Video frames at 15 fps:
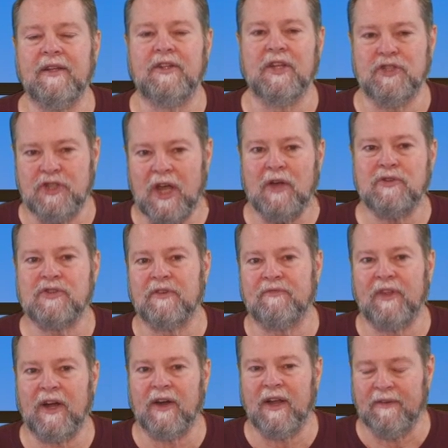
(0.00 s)
to Joseph
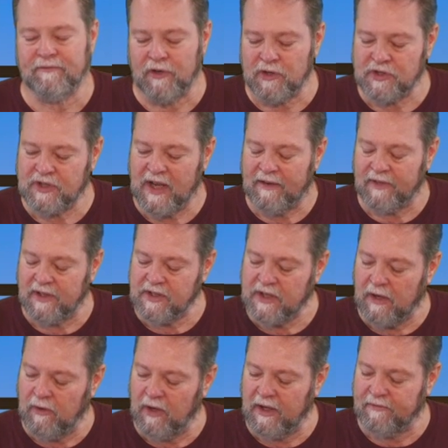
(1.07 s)
there in verse 7. Let's
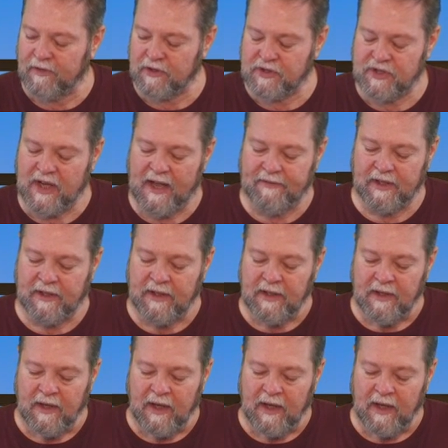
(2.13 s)
go look at verse 7.